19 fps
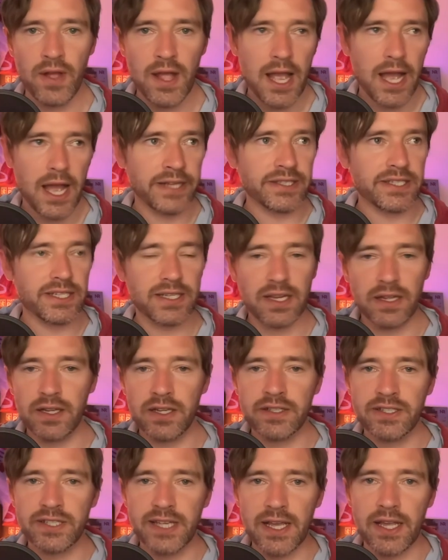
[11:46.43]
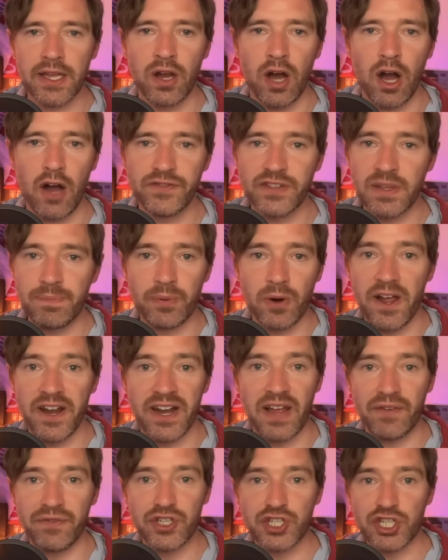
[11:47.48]
And in second half, did Brighton
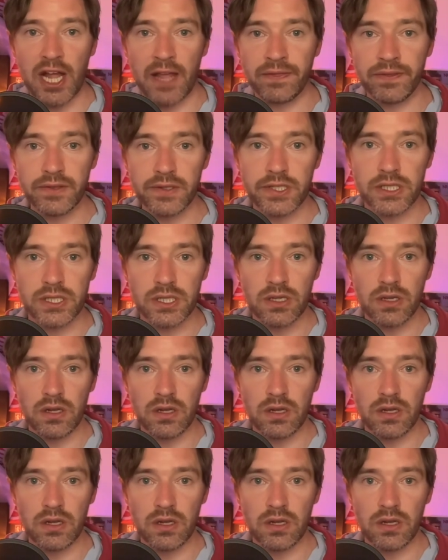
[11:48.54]
have a chance?